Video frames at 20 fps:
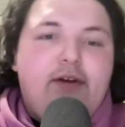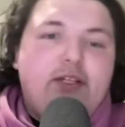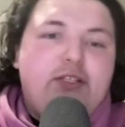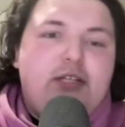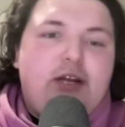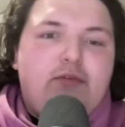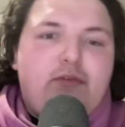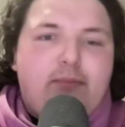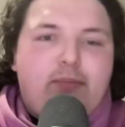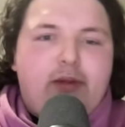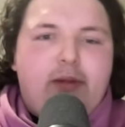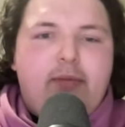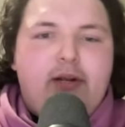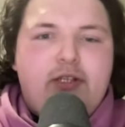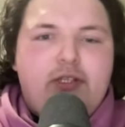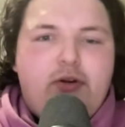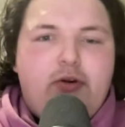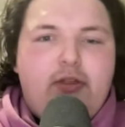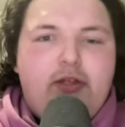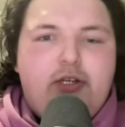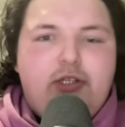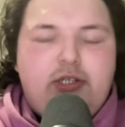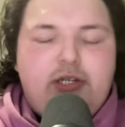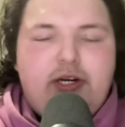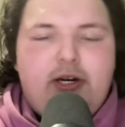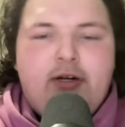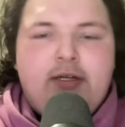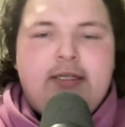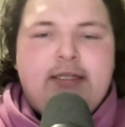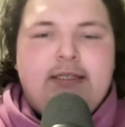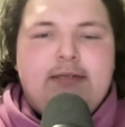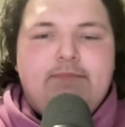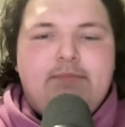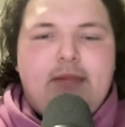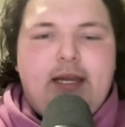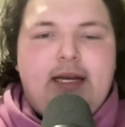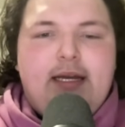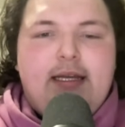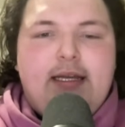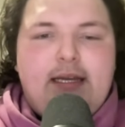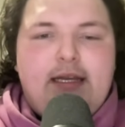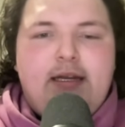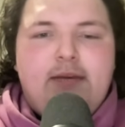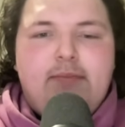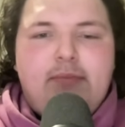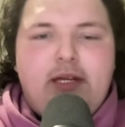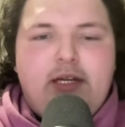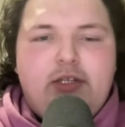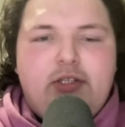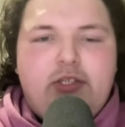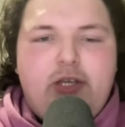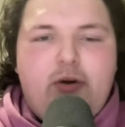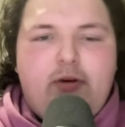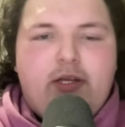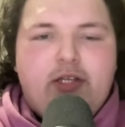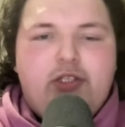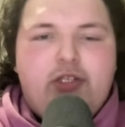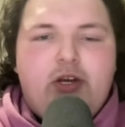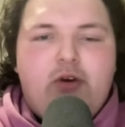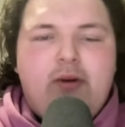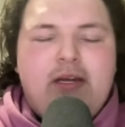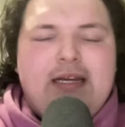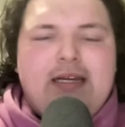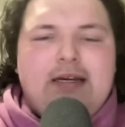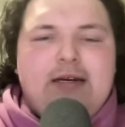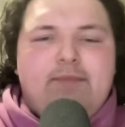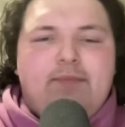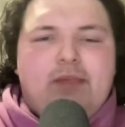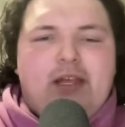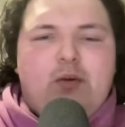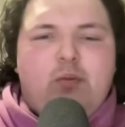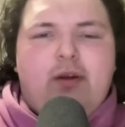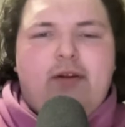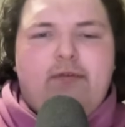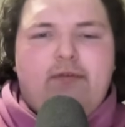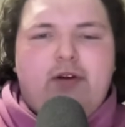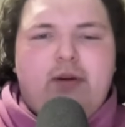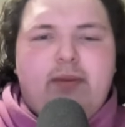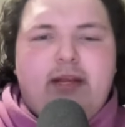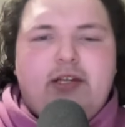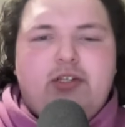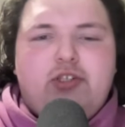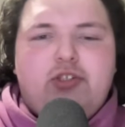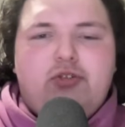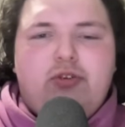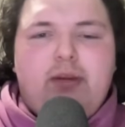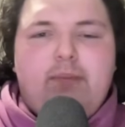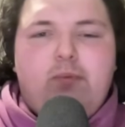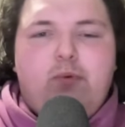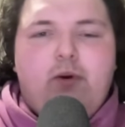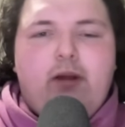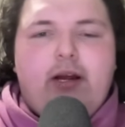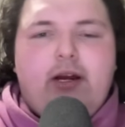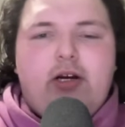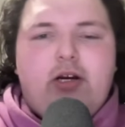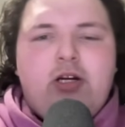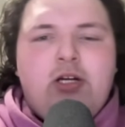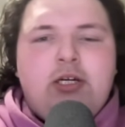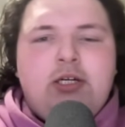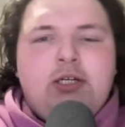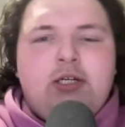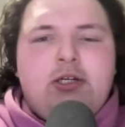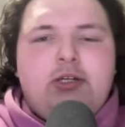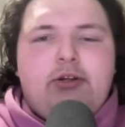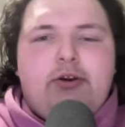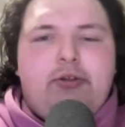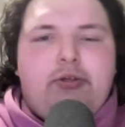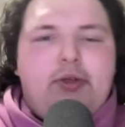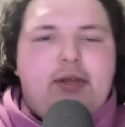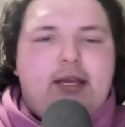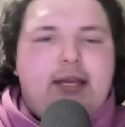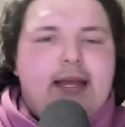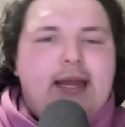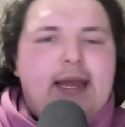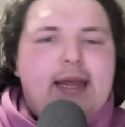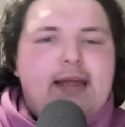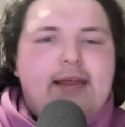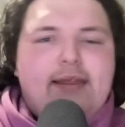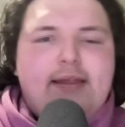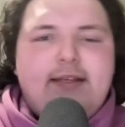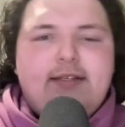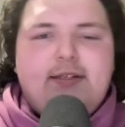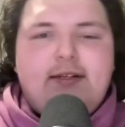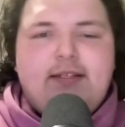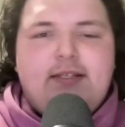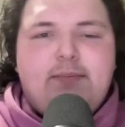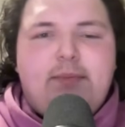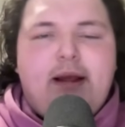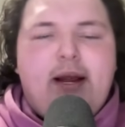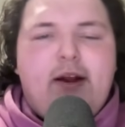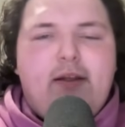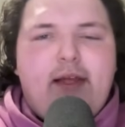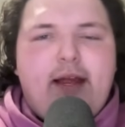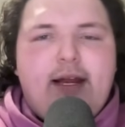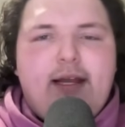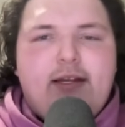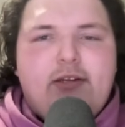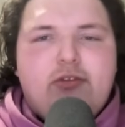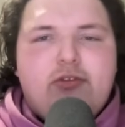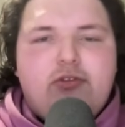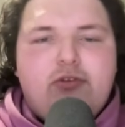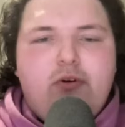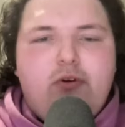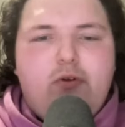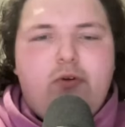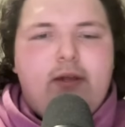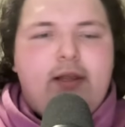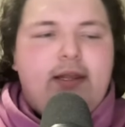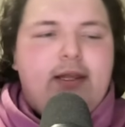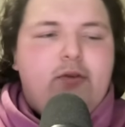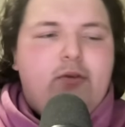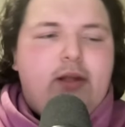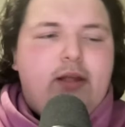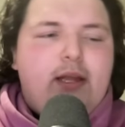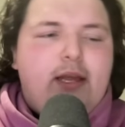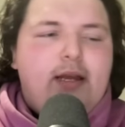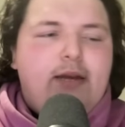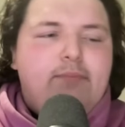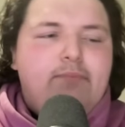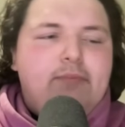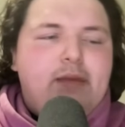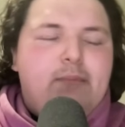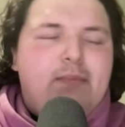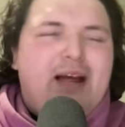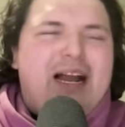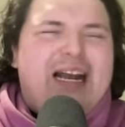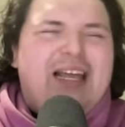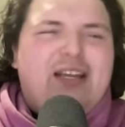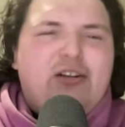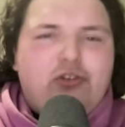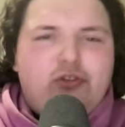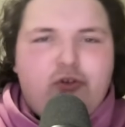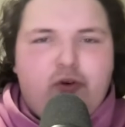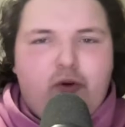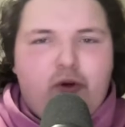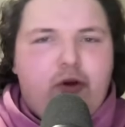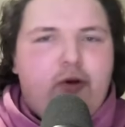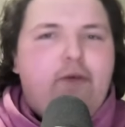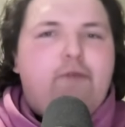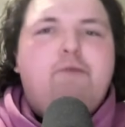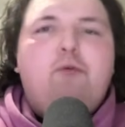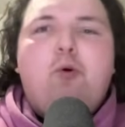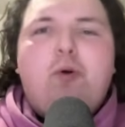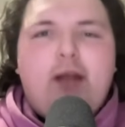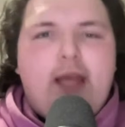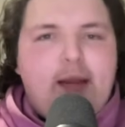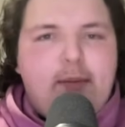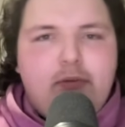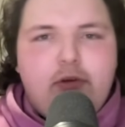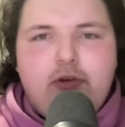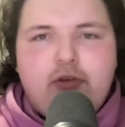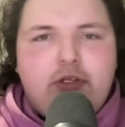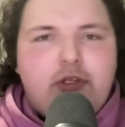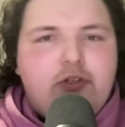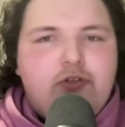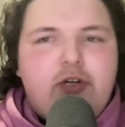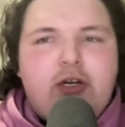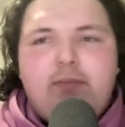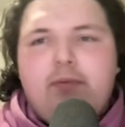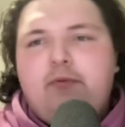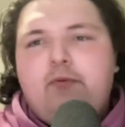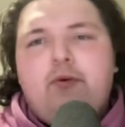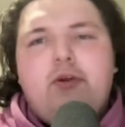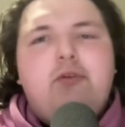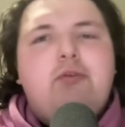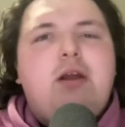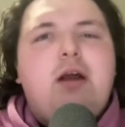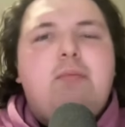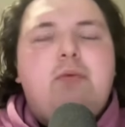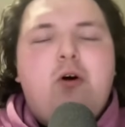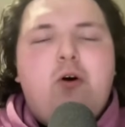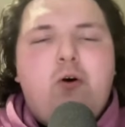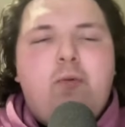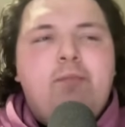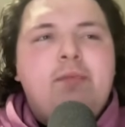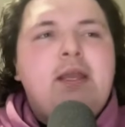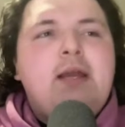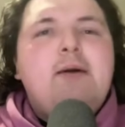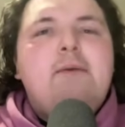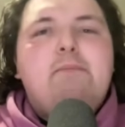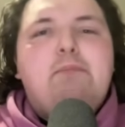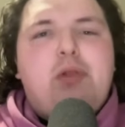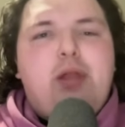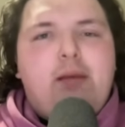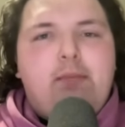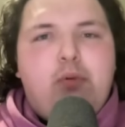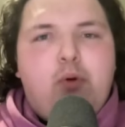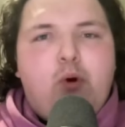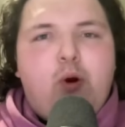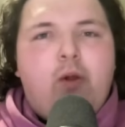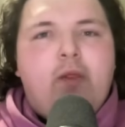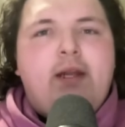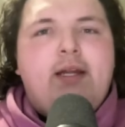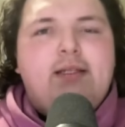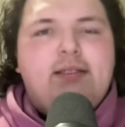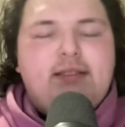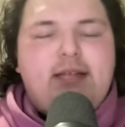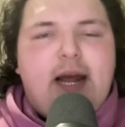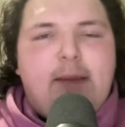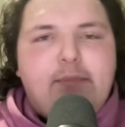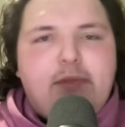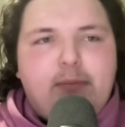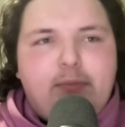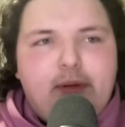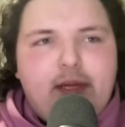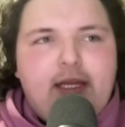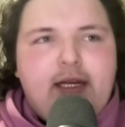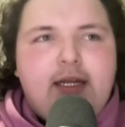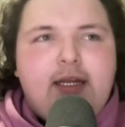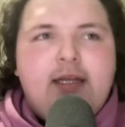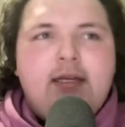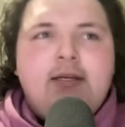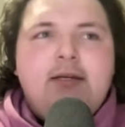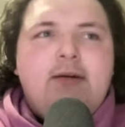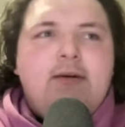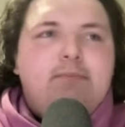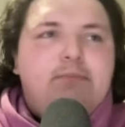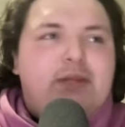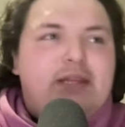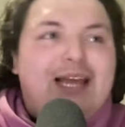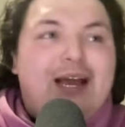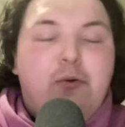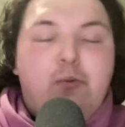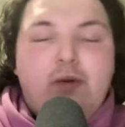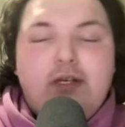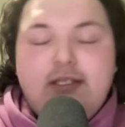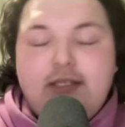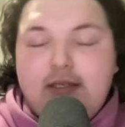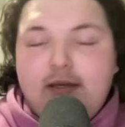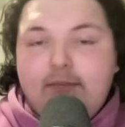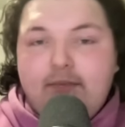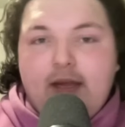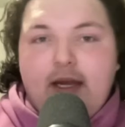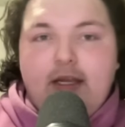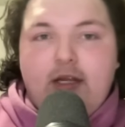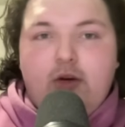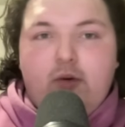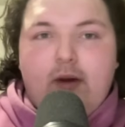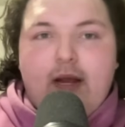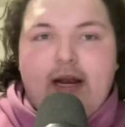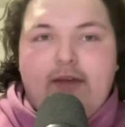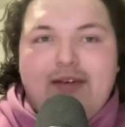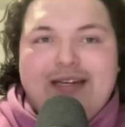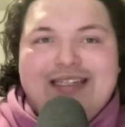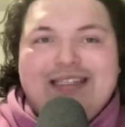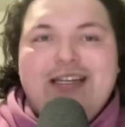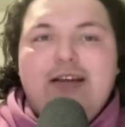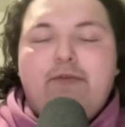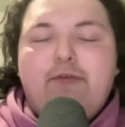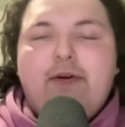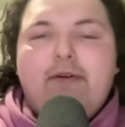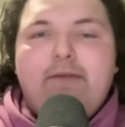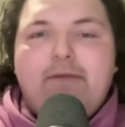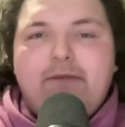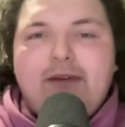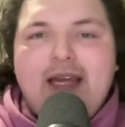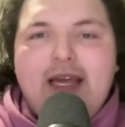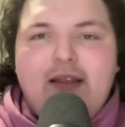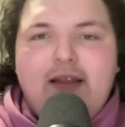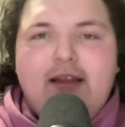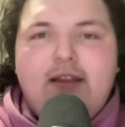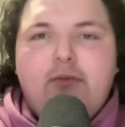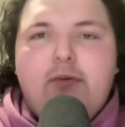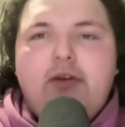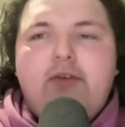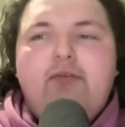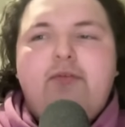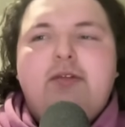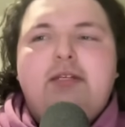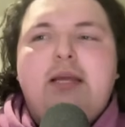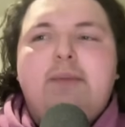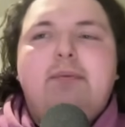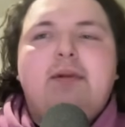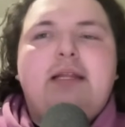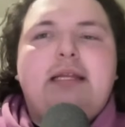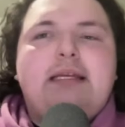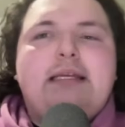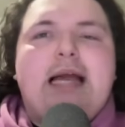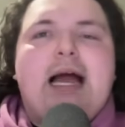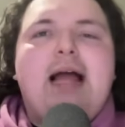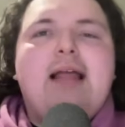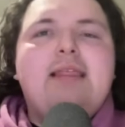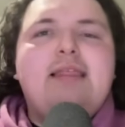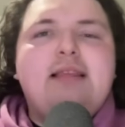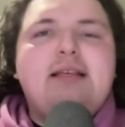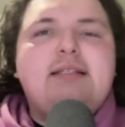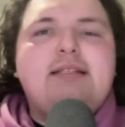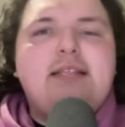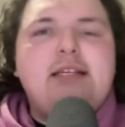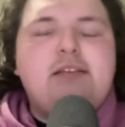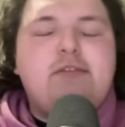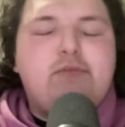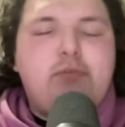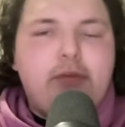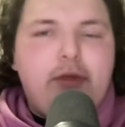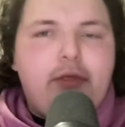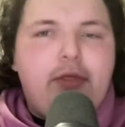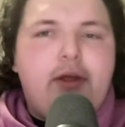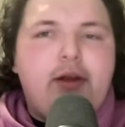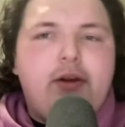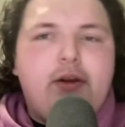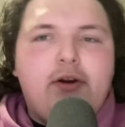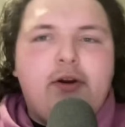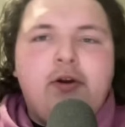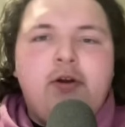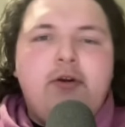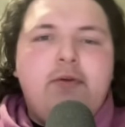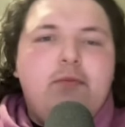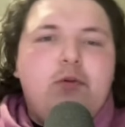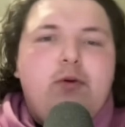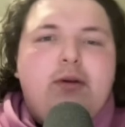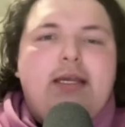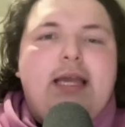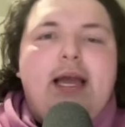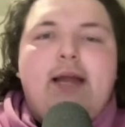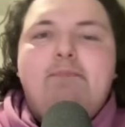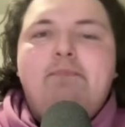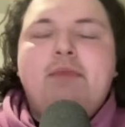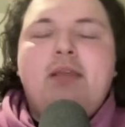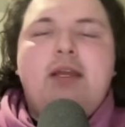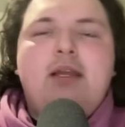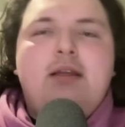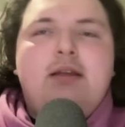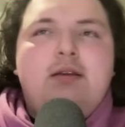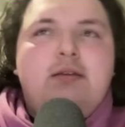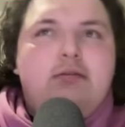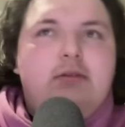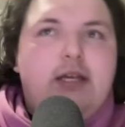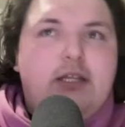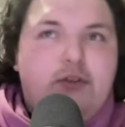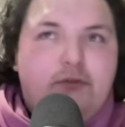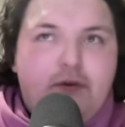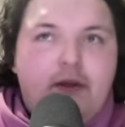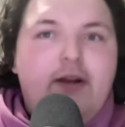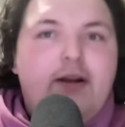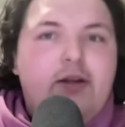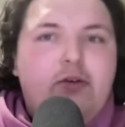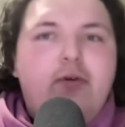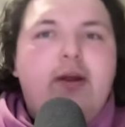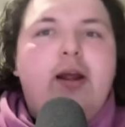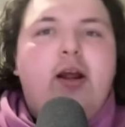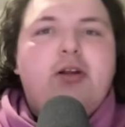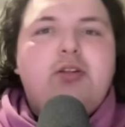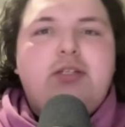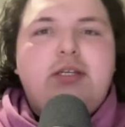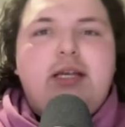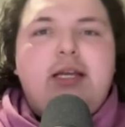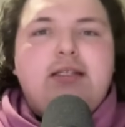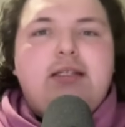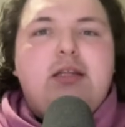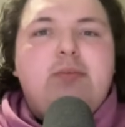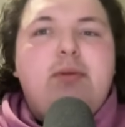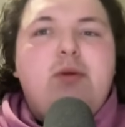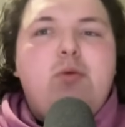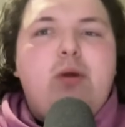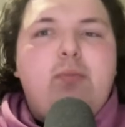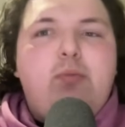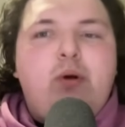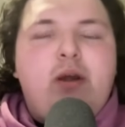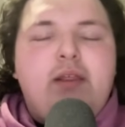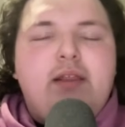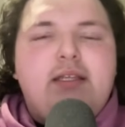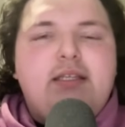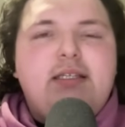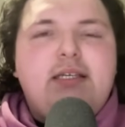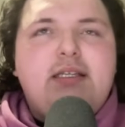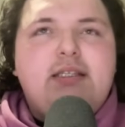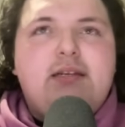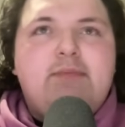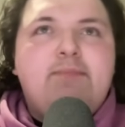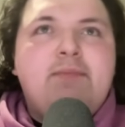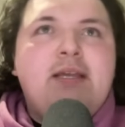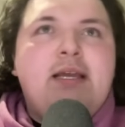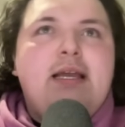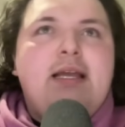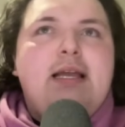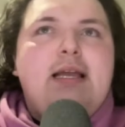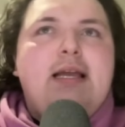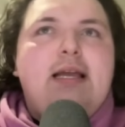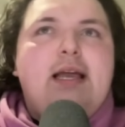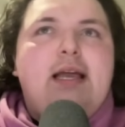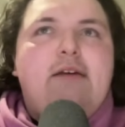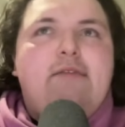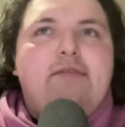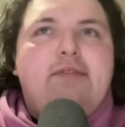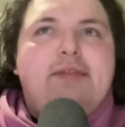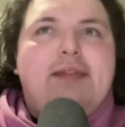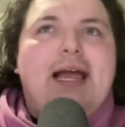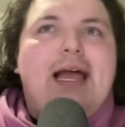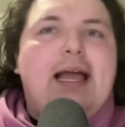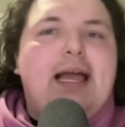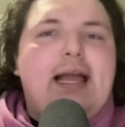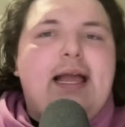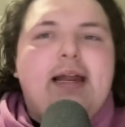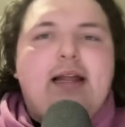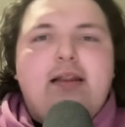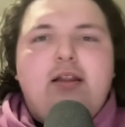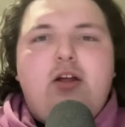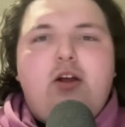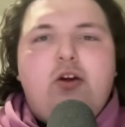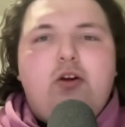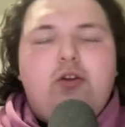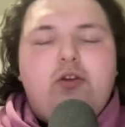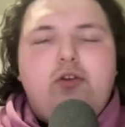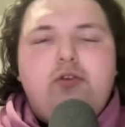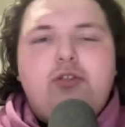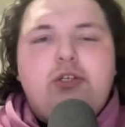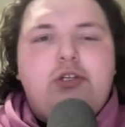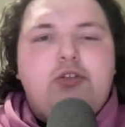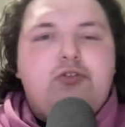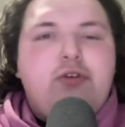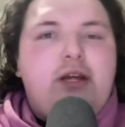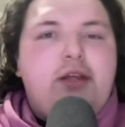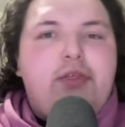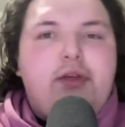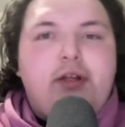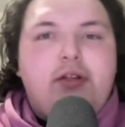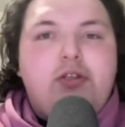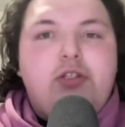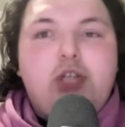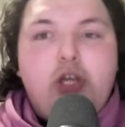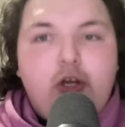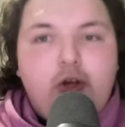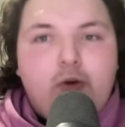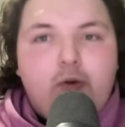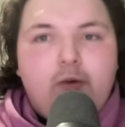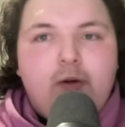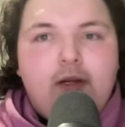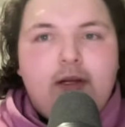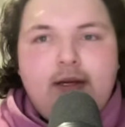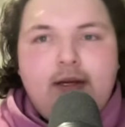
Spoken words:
And it's tough to play Minnesota this year in Minnesota. So it went from a trip where you're thinking, hey, things could spiral out of control and out of control, you know, a four-game losing streak before you come home, play Portland and stop the bleeding. But that was, you know, kind of a different feeling that we've typically gotten this season from the Thunder. Again, it's very rare to get to the midway point in the season and have not had a longer losing streak than two.